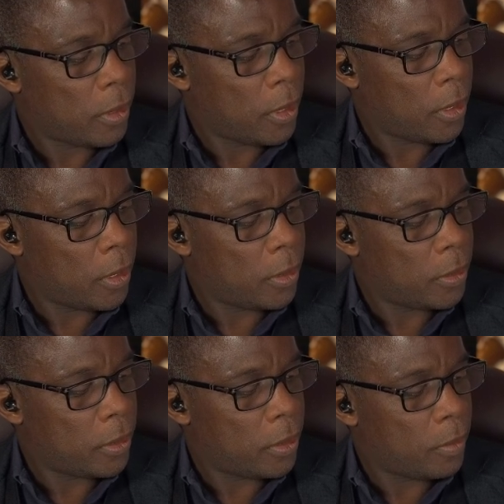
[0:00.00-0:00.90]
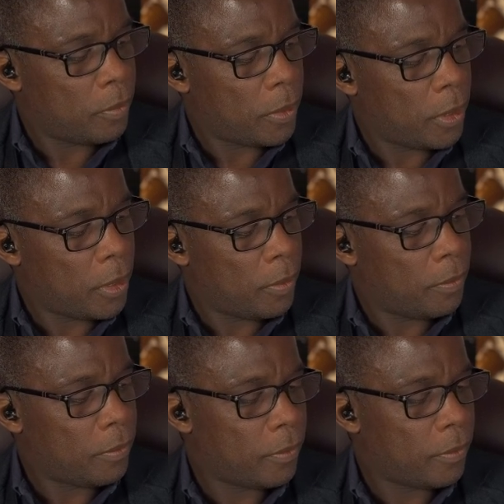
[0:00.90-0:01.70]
ATP.